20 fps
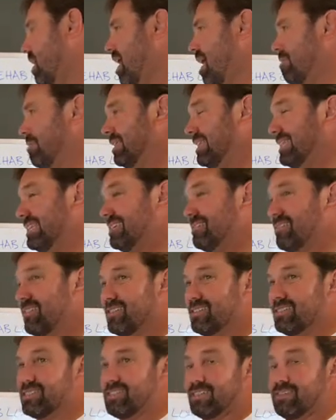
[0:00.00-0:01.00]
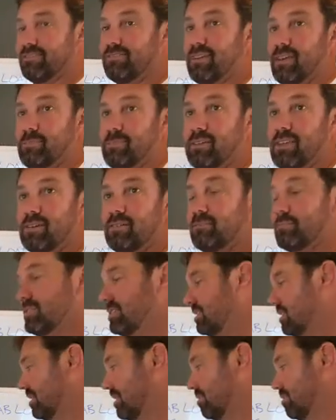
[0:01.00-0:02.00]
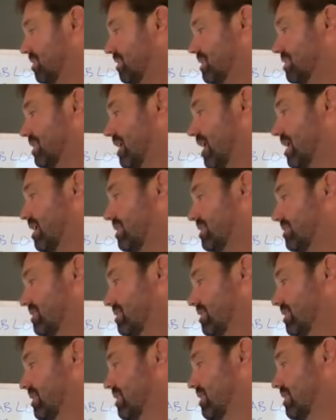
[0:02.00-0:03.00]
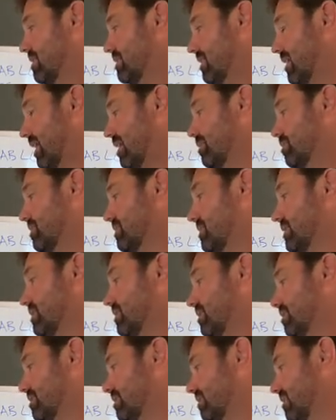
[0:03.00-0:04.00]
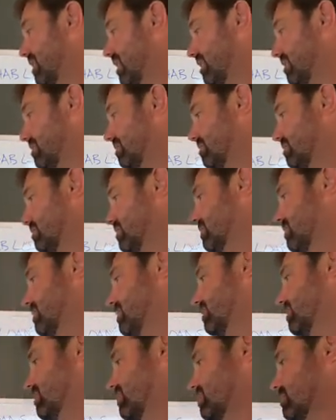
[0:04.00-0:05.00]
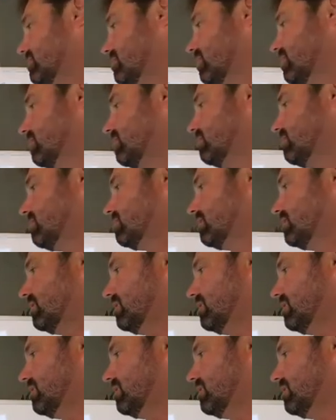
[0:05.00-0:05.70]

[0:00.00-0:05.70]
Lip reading: I believe on single family homes it can be as high as 90% loan to value. So